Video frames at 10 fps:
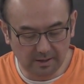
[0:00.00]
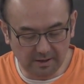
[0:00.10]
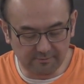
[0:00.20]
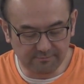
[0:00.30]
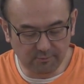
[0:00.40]

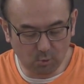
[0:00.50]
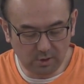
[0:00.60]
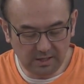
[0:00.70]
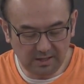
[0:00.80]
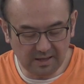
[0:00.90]
of
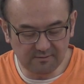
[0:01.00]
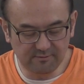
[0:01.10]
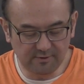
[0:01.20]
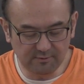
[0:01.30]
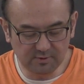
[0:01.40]
40 and
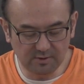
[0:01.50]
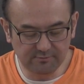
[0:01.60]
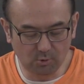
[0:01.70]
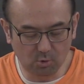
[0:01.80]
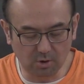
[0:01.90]

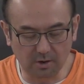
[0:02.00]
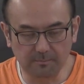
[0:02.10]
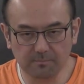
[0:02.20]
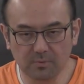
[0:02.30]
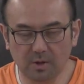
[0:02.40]

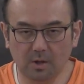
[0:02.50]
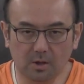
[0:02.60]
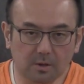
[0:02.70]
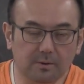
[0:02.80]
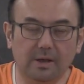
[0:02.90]
54.
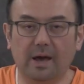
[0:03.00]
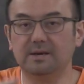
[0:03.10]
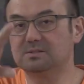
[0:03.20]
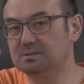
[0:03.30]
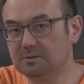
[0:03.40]

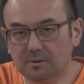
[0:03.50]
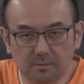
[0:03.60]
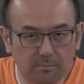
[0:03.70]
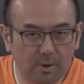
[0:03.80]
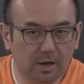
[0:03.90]
Nice,
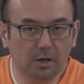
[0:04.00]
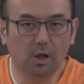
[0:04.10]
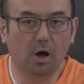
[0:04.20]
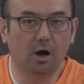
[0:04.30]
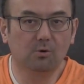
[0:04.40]
big,
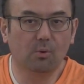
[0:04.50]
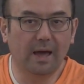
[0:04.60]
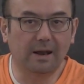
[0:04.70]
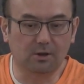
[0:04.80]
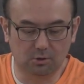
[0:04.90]
long
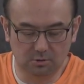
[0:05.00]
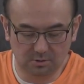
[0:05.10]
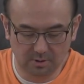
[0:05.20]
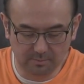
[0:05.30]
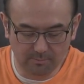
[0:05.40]

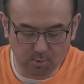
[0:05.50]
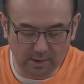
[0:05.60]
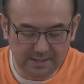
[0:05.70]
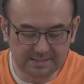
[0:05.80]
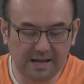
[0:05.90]
radical.
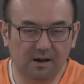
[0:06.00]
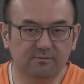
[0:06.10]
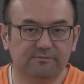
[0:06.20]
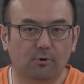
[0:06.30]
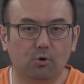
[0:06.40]
Break
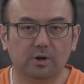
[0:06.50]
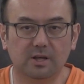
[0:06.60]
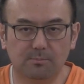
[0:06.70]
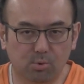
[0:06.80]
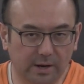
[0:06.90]
down
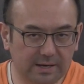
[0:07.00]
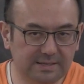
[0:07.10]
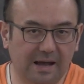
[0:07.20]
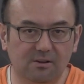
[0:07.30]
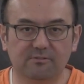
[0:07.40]
40, break
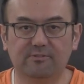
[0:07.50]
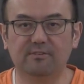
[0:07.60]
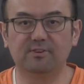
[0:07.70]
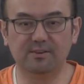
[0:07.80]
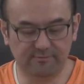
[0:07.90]
down
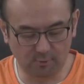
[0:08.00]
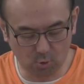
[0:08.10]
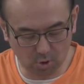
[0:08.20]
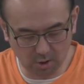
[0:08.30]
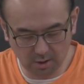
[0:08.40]

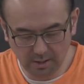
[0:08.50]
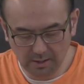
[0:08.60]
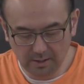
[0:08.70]
54.